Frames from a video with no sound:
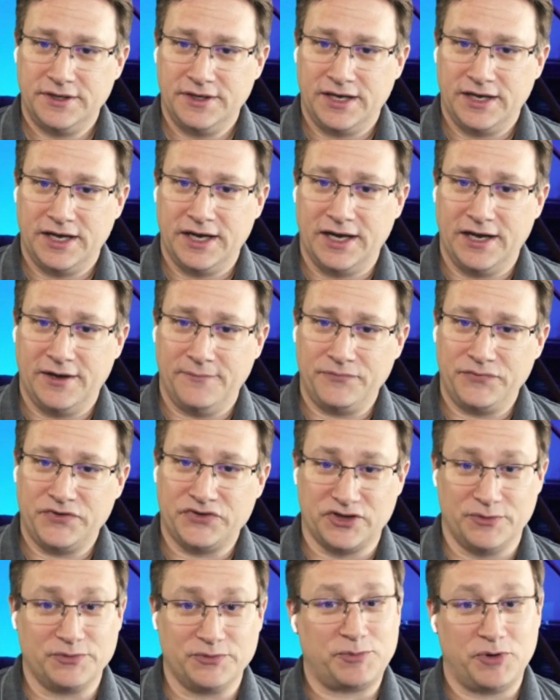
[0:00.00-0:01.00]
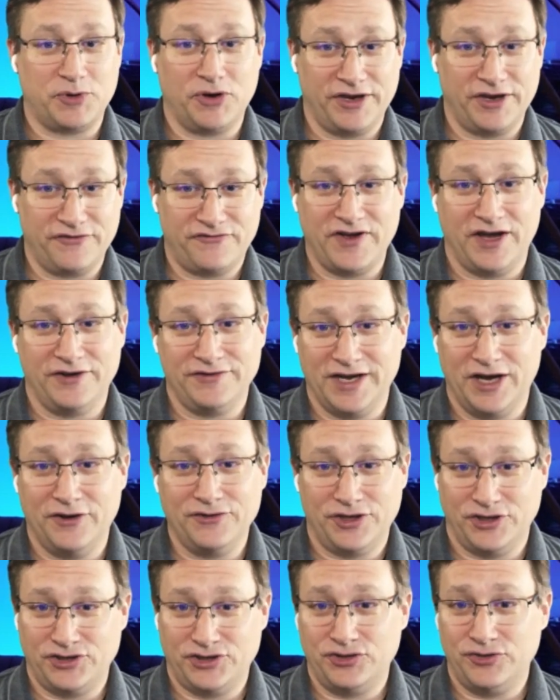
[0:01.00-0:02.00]
Um, Slim Sperling found out
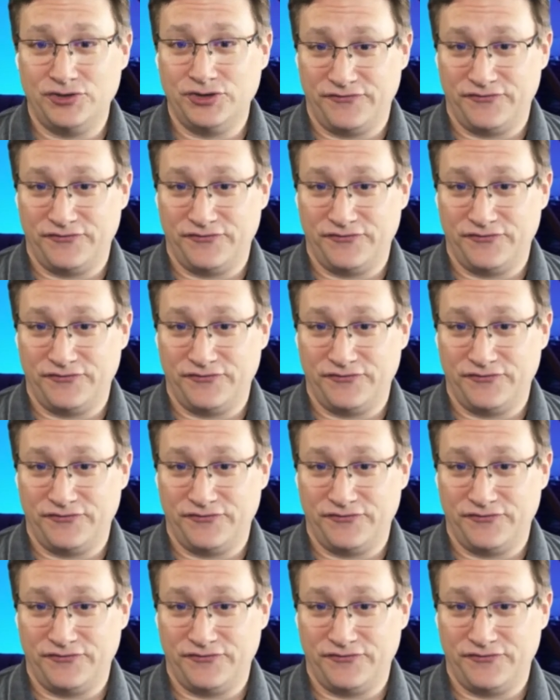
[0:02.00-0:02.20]
that you,